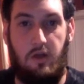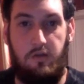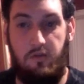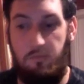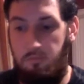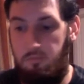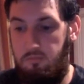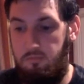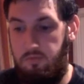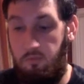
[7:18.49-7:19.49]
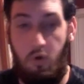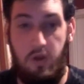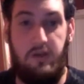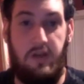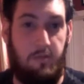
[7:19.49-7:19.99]
some more
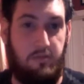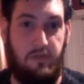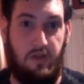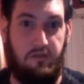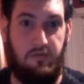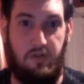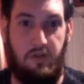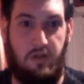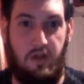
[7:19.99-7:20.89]
in-depth stuff and